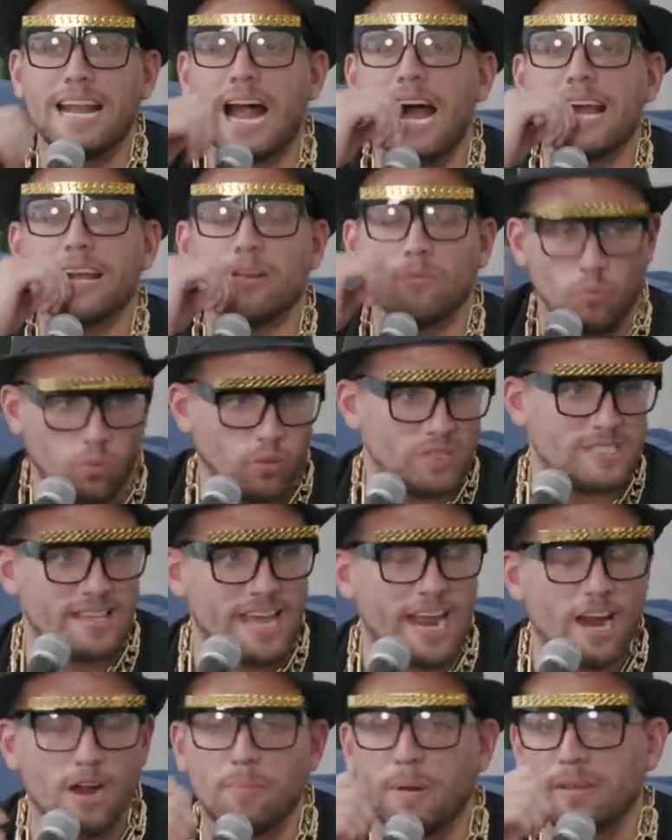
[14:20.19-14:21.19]
and I was
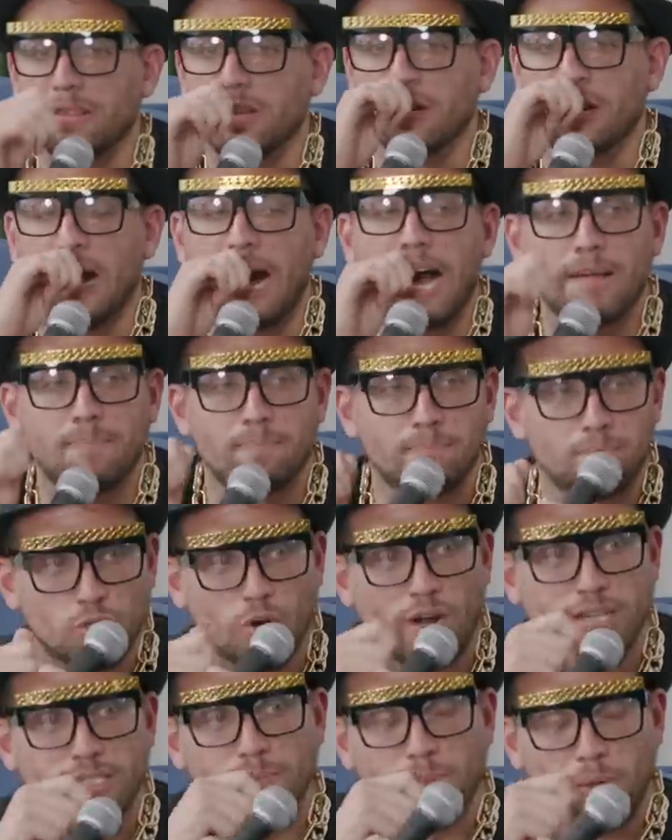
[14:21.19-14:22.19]
there, but the guy
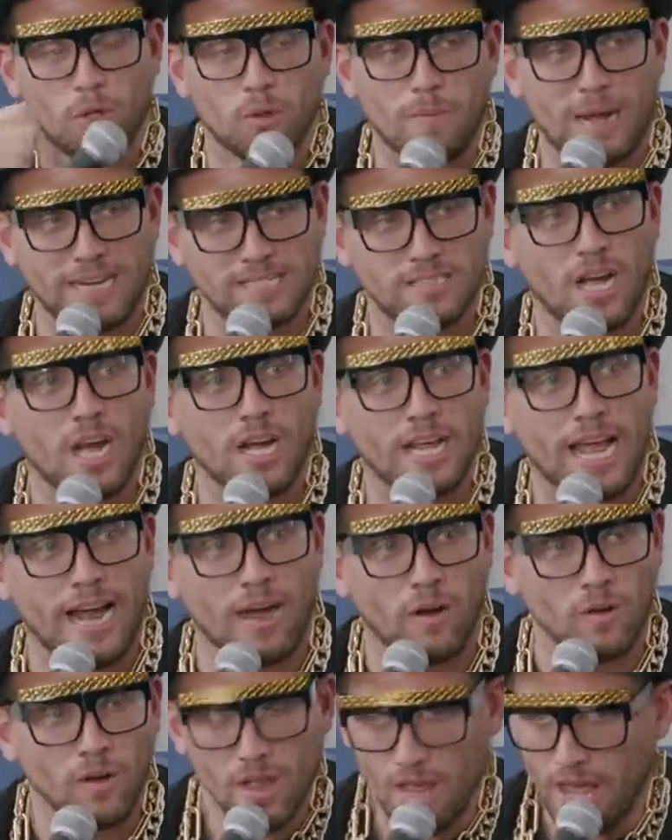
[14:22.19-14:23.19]
tried to pull my tongue
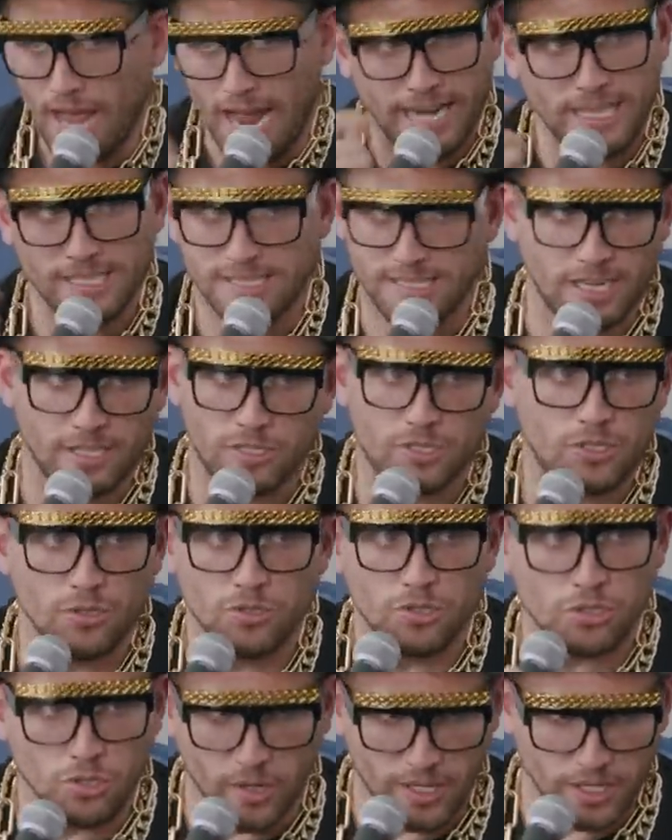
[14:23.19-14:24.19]
out, and he said it's
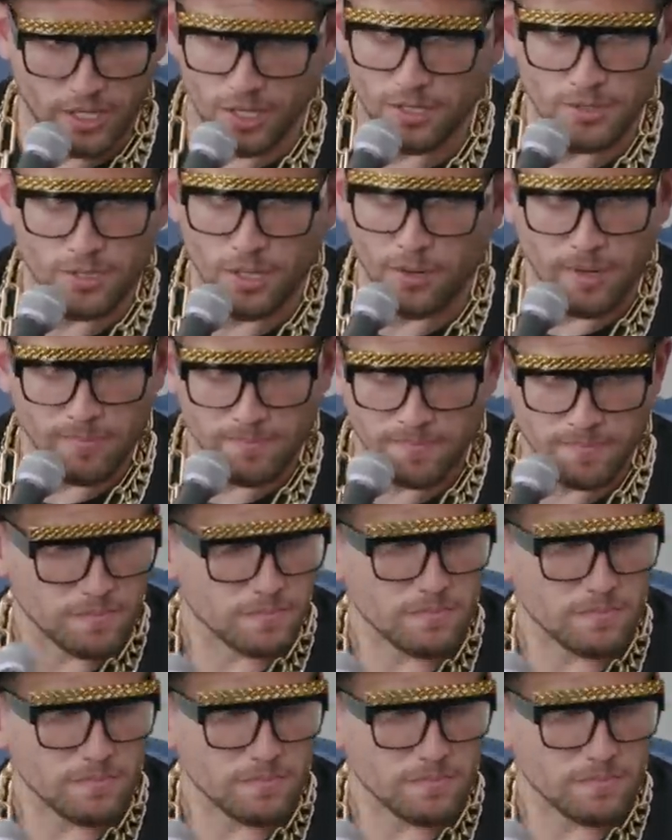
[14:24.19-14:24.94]
too short. He couldn't do it.